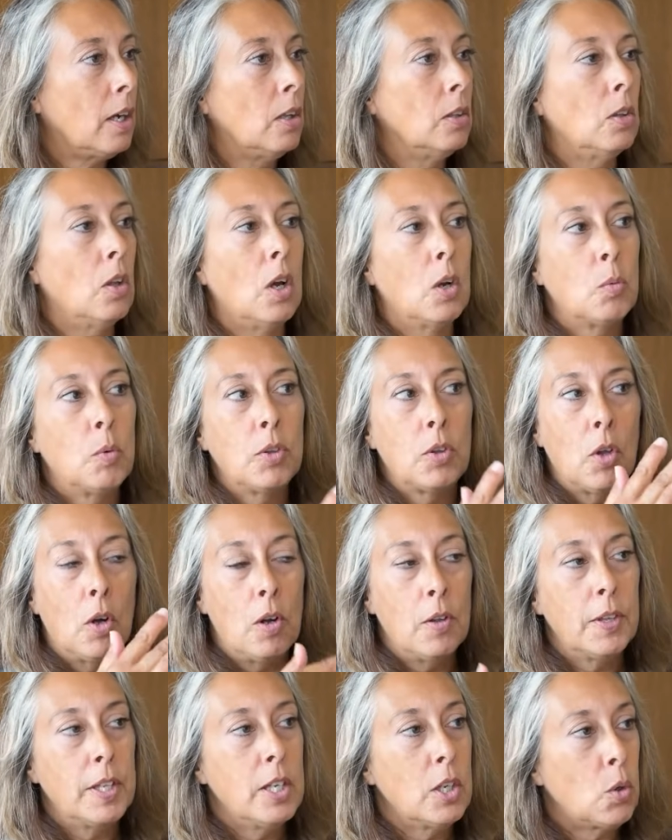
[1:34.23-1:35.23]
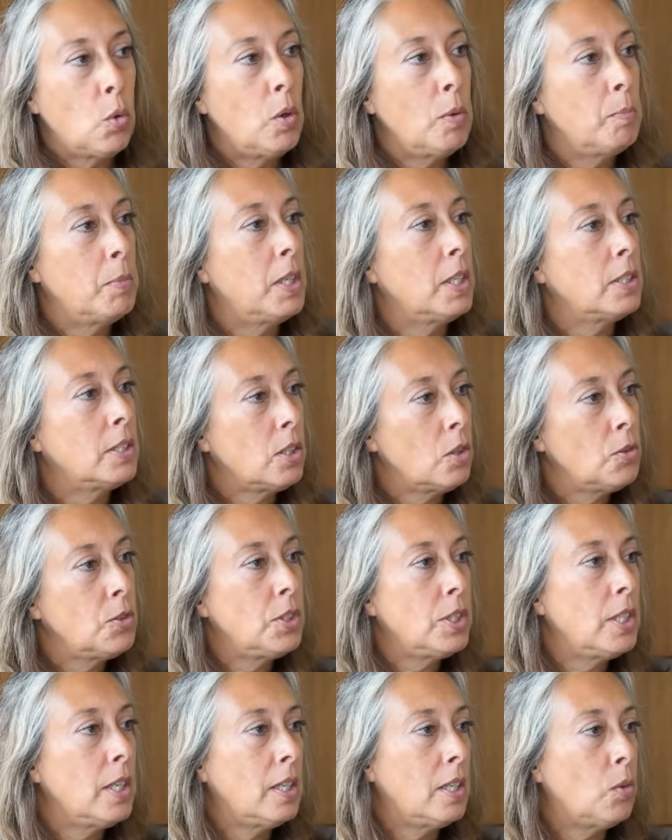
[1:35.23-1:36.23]
along with all the equipment
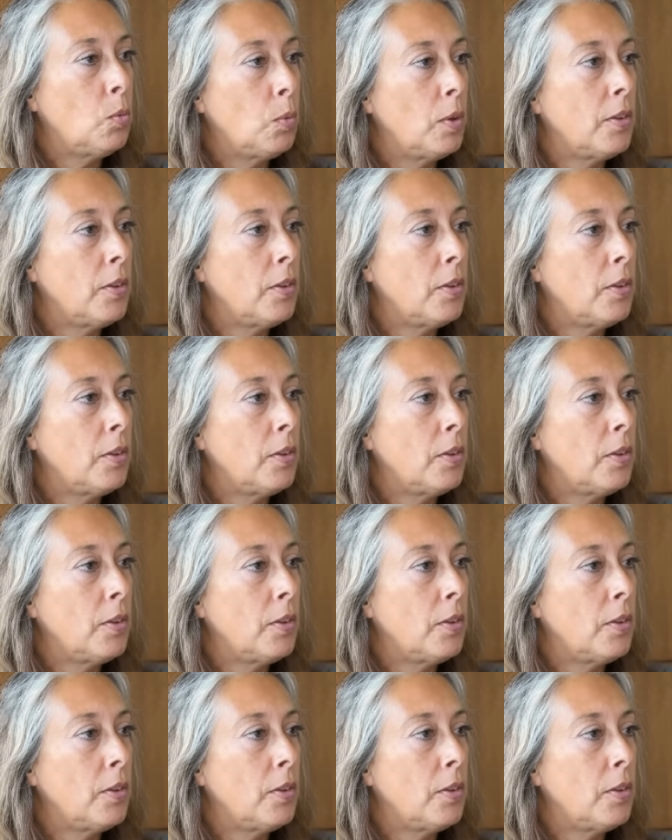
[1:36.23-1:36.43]
associated